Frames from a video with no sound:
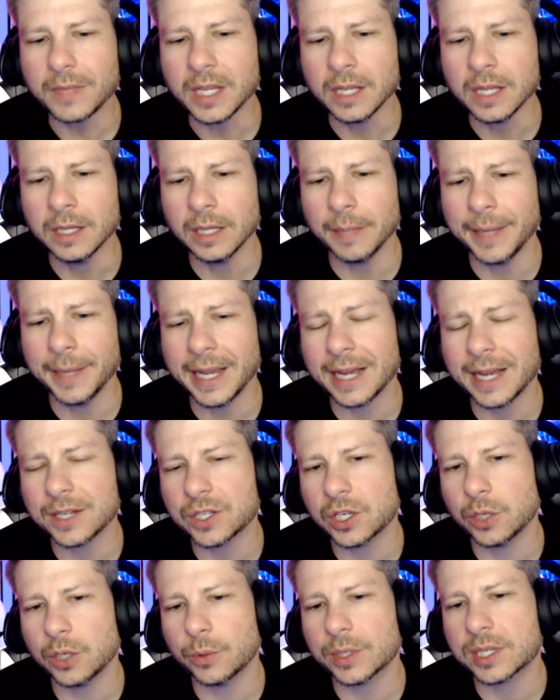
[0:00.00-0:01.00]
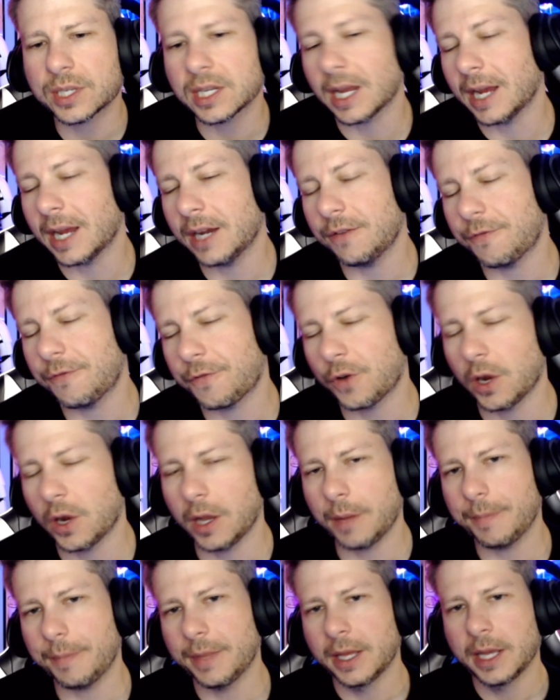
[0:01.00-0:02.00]
Let me ask you, aside
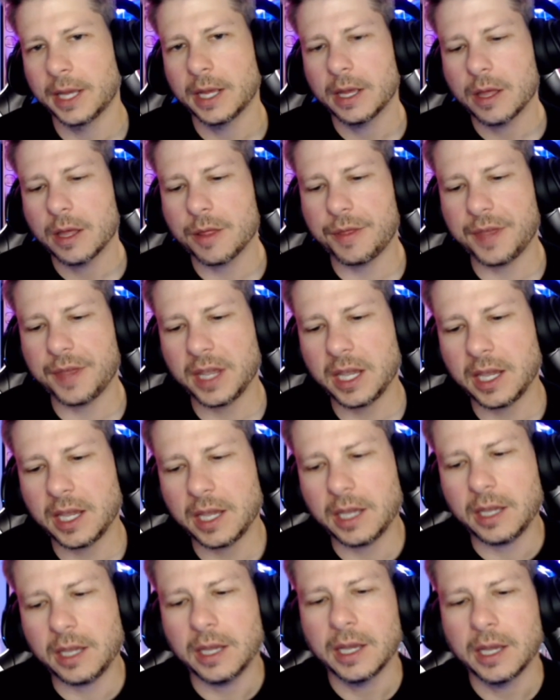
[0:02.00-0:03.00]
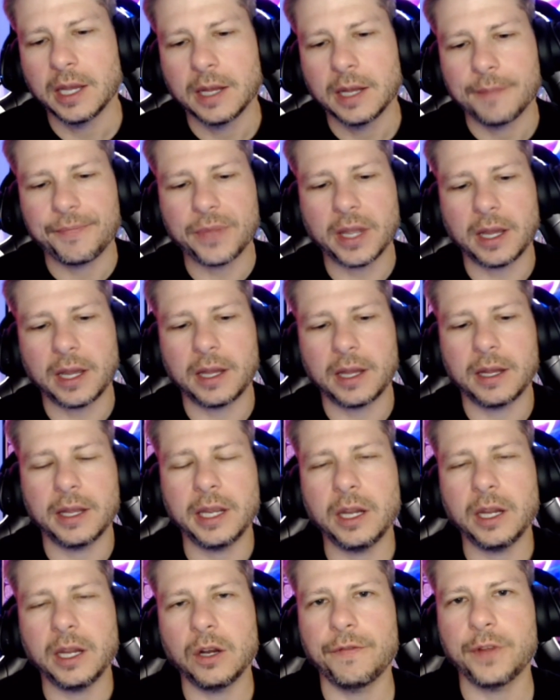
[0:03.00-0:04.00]
from the
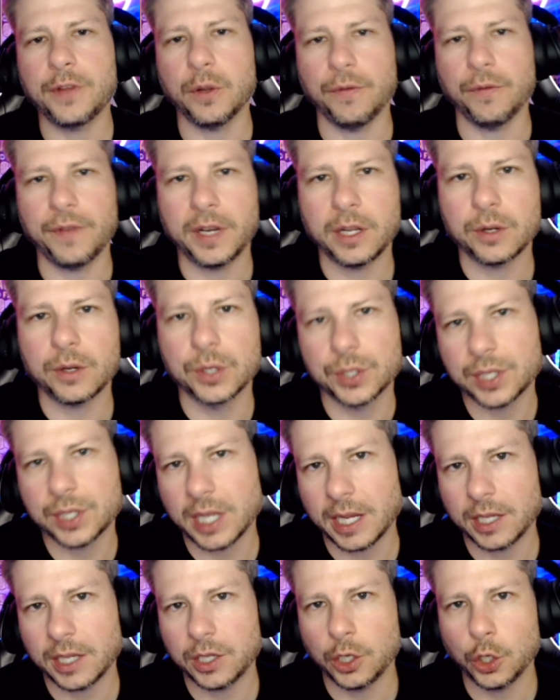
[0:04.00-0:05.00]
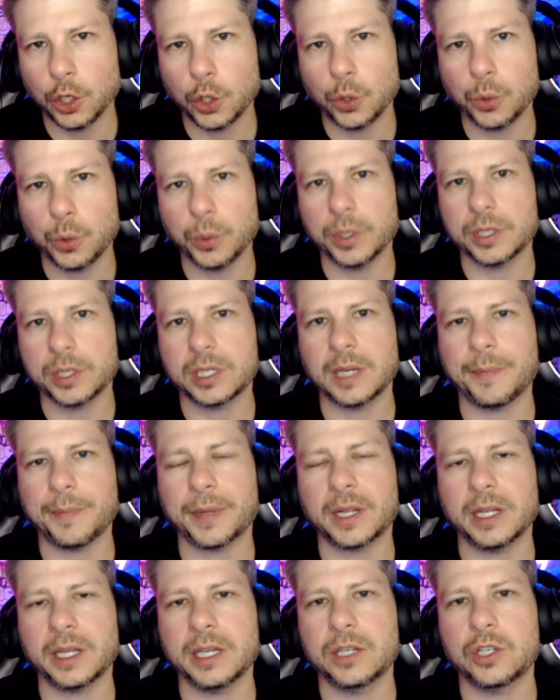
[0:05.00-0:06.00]
interview videos that you
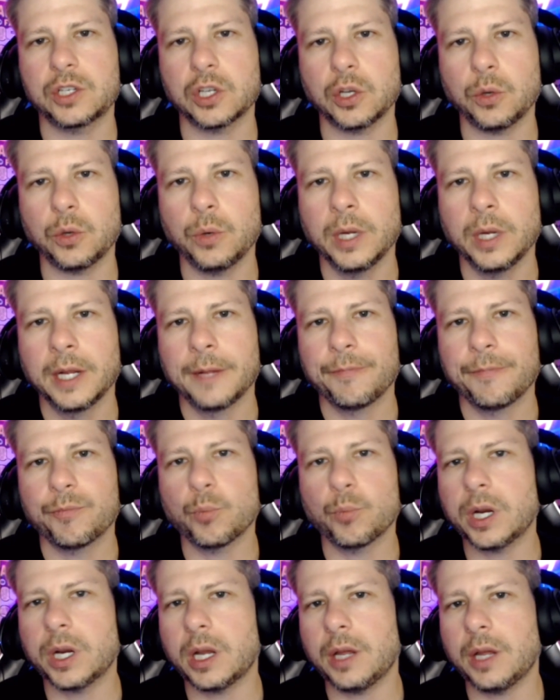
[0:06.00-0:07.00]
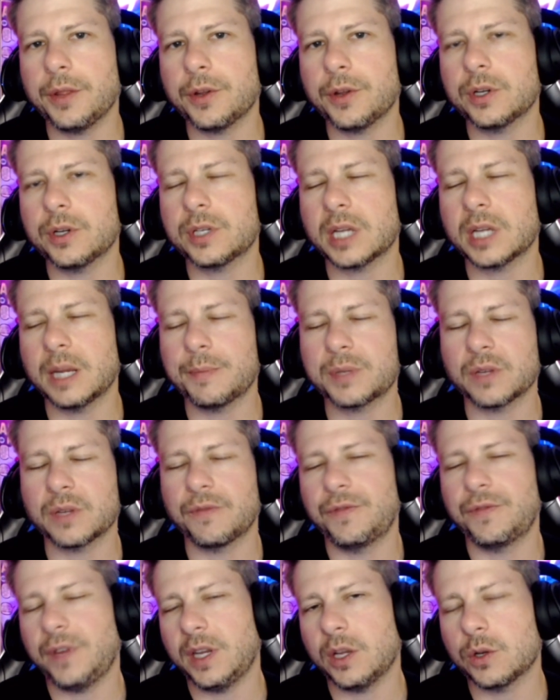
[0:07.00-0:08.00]
typically do, what other types of
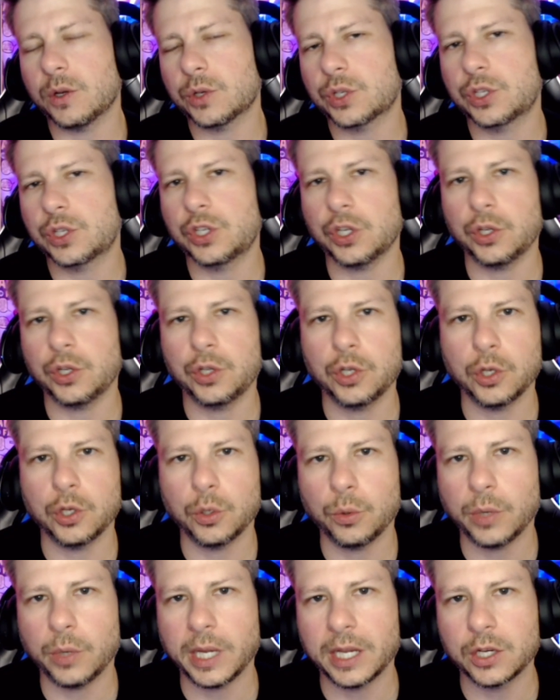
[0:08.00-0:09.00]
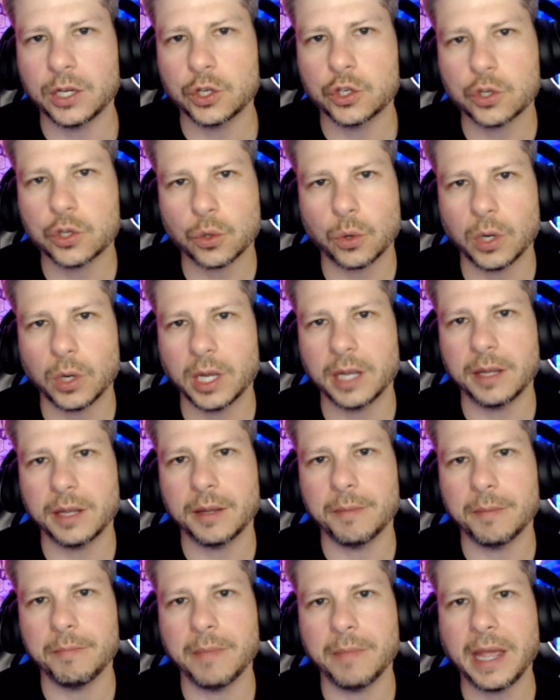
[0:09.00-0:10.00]
videos do you enjoy
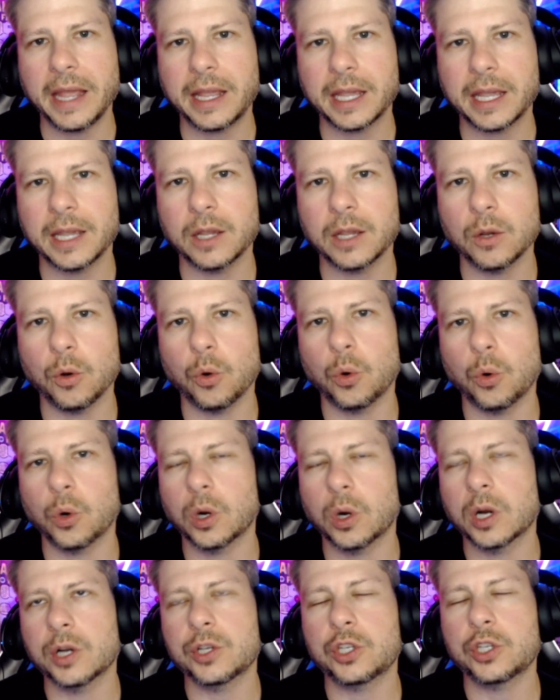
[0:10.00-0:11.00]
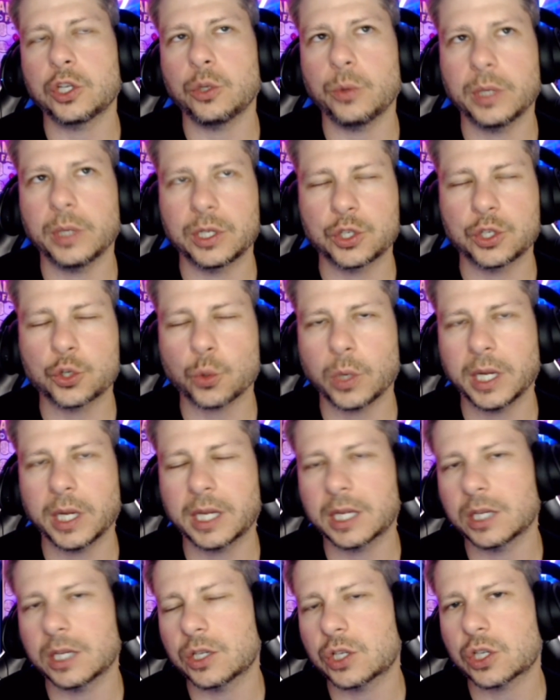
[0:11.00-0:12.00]
making, or do you enjoy
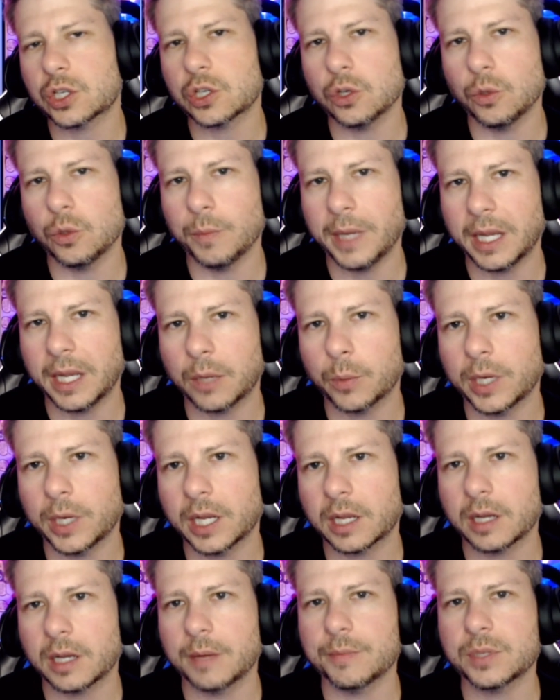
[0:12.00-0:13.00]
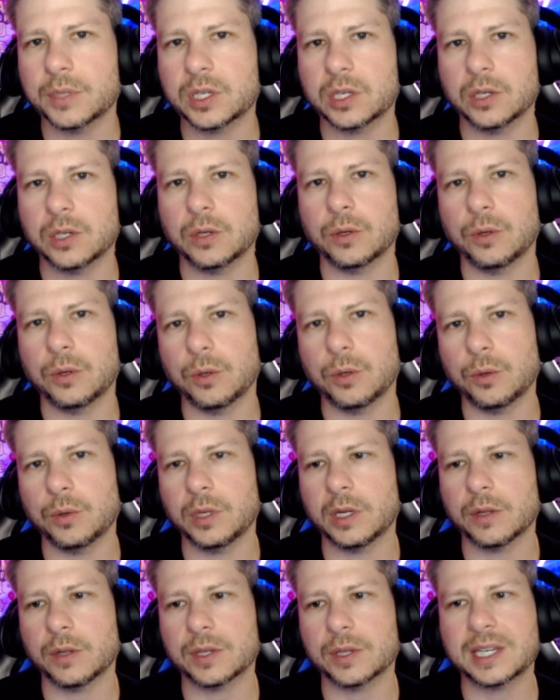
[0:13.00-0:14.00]
consuming when it comes to
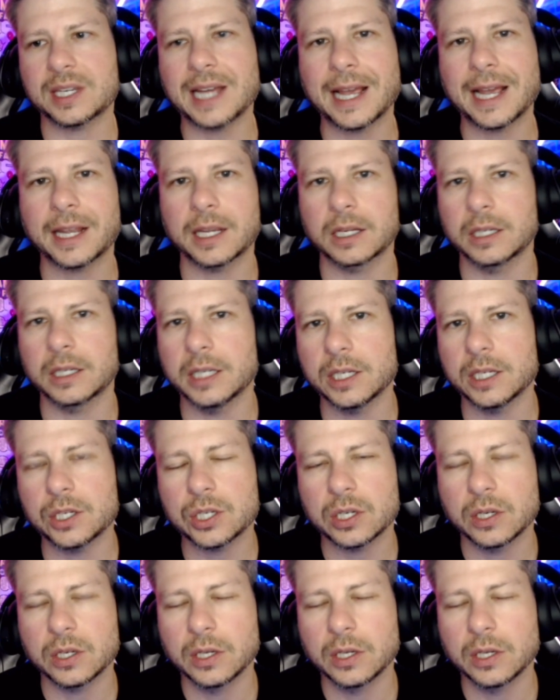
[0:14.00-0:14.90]
the stacking niche?